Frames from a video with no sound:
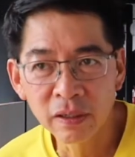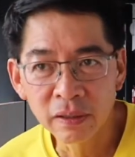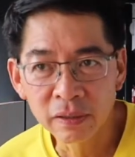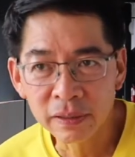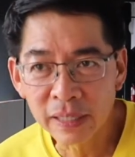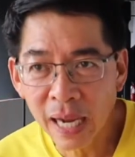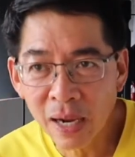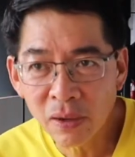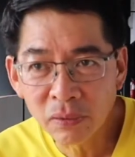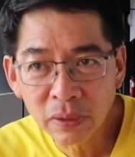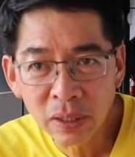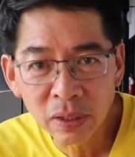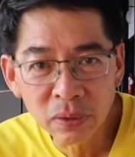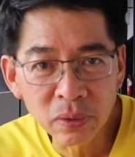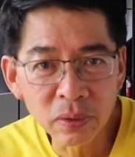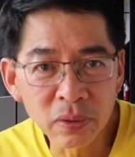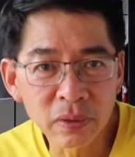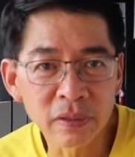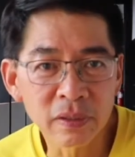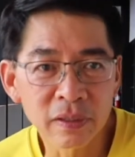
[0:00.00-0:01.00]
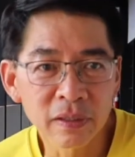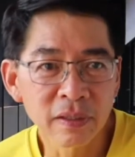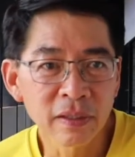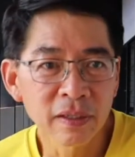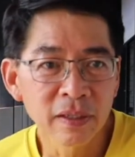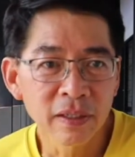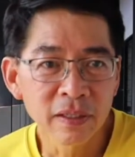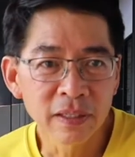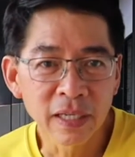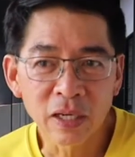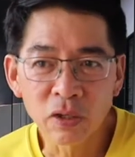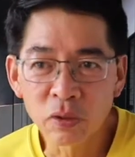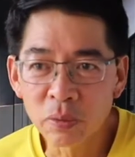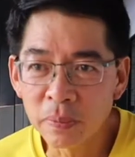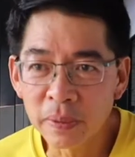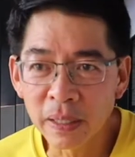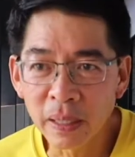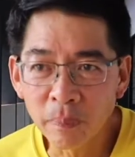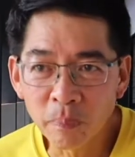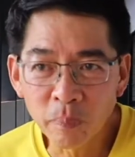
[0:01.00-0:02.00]
Down the road, there could
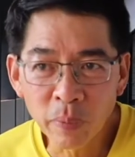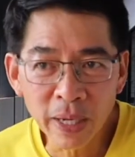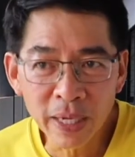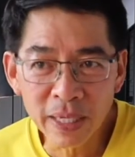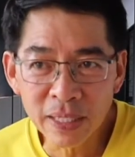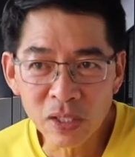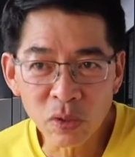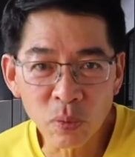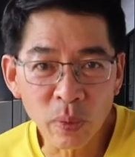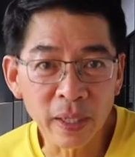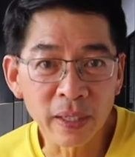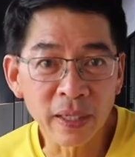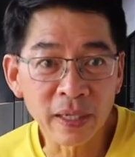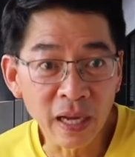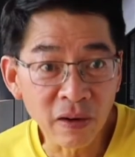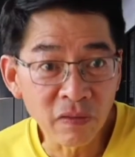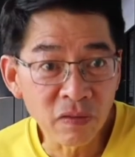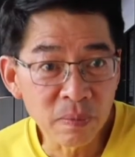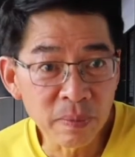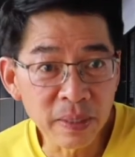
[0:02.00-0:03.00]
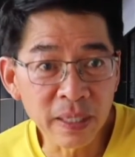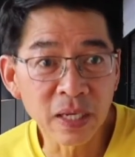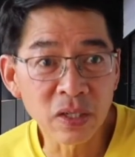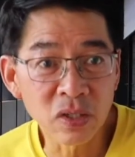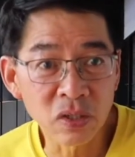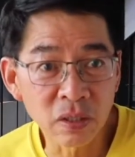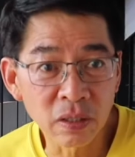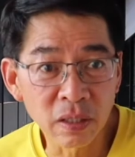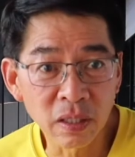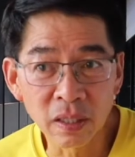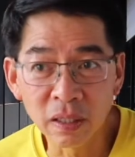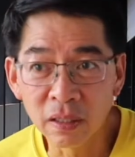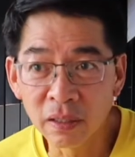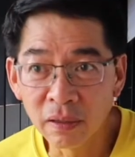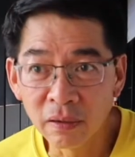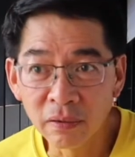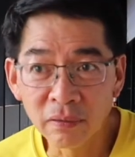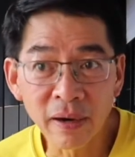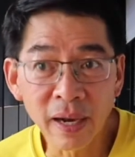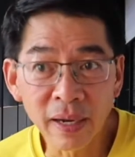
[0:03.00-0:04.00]
be a place where the government actually
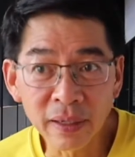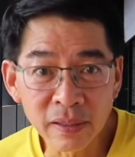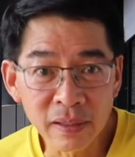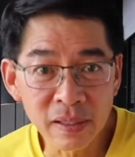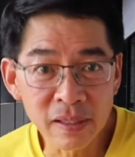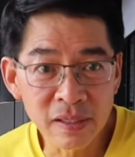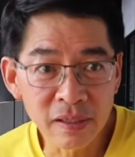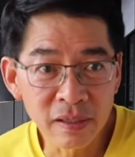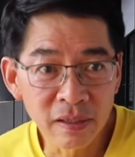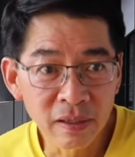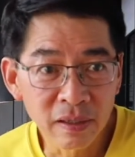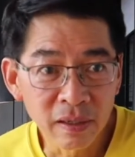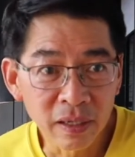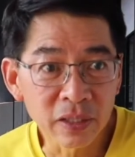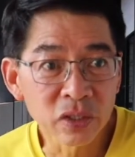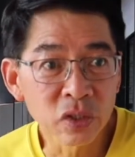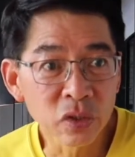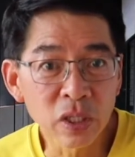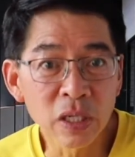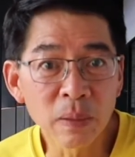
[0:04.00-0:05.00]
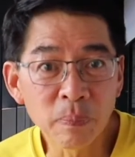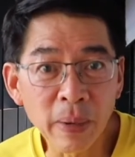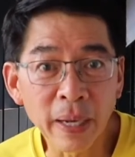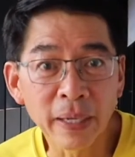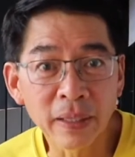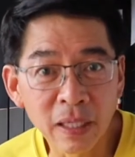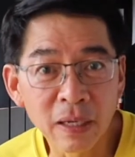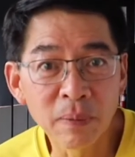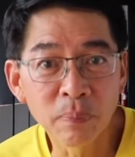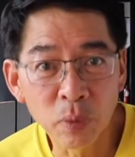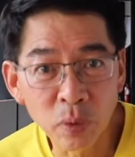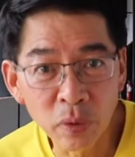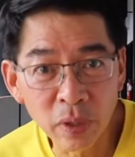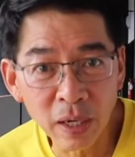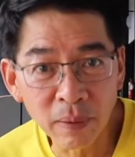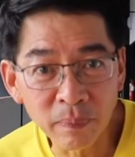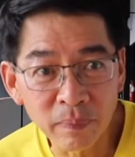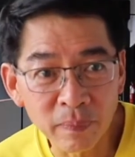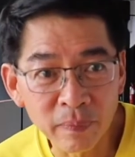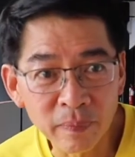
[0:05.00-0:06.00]
runs a tree planting
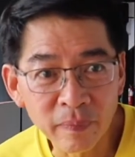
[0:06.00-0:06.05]
program.